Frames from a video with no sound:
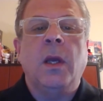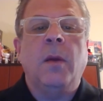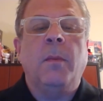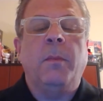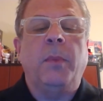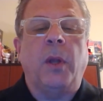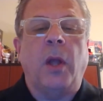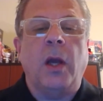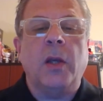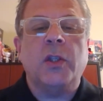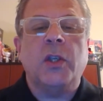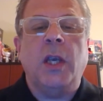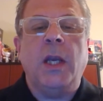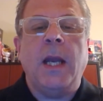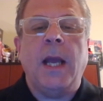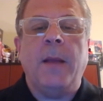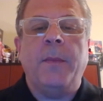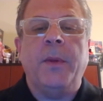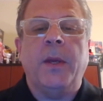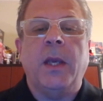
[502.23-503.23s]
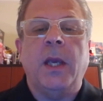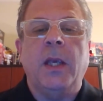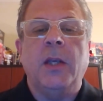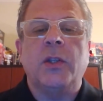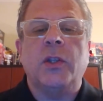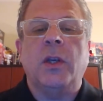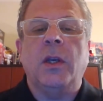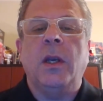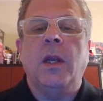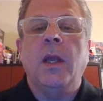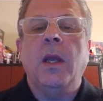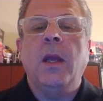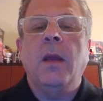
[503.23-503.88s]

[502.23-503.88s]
blockchain application,